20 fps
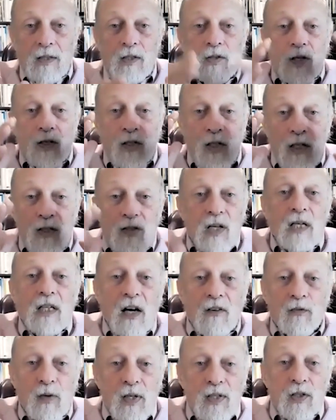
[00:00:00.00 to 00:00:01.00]
So there's just not
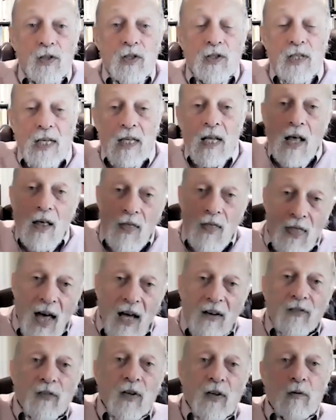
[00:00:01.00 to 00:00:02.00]
enough research to say
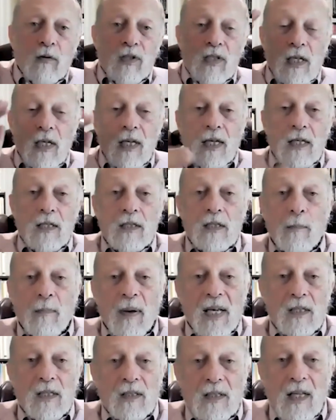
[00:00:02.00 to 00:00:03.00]
that frequency is the
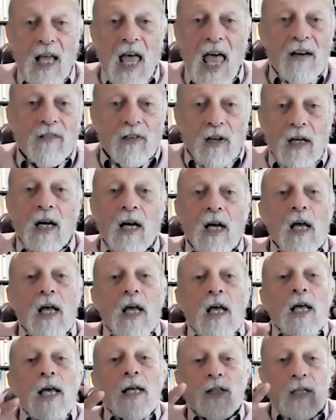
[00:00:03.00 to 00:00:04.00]
best ever.
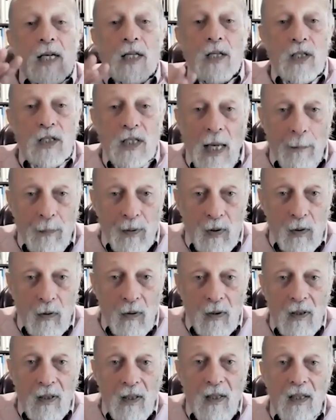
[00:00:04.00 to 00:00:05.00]
It's
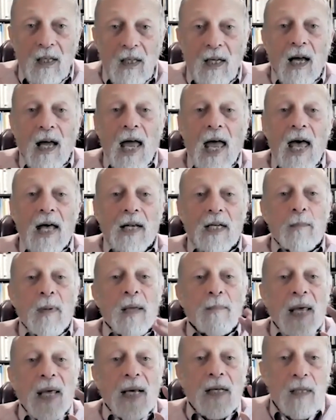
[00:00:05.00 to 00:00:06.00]
conceptual and it
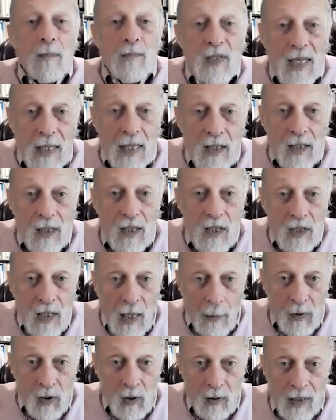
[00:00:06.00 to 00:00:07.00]
may make some sense
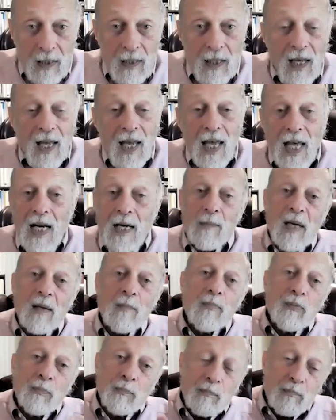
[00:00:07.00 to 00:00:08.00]
conceptually and it may
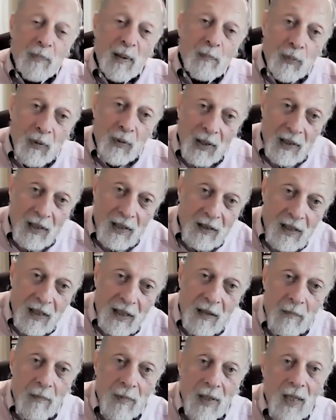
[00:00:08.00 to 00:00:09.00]
b- be brilliant
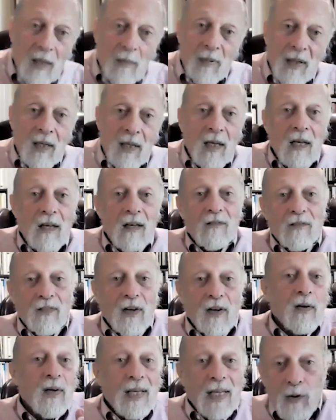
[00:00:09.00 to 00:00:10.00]
and it may be
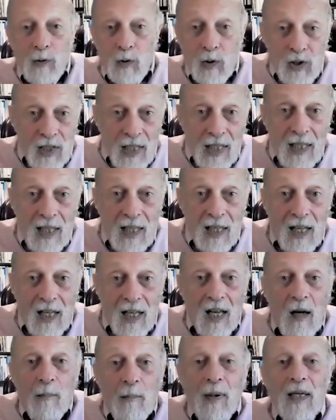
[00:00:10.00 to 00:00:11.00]
very interesting,
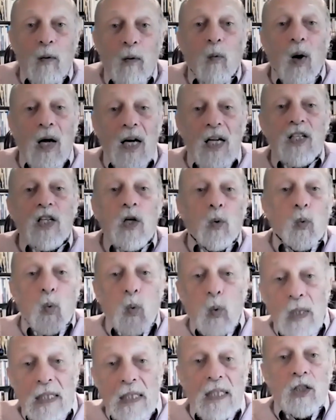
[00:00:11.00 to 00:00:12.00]
but what is it
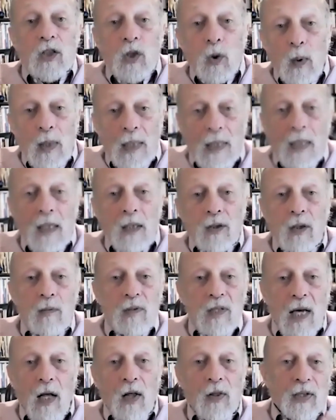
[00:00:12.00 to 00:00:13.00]
really doing in
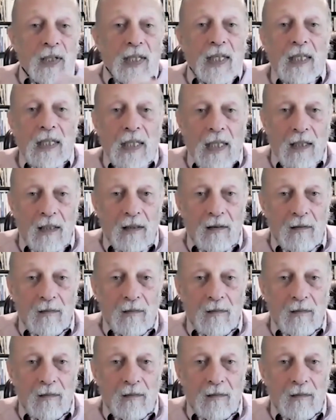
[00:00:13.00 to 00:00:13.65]
terms of health and healing?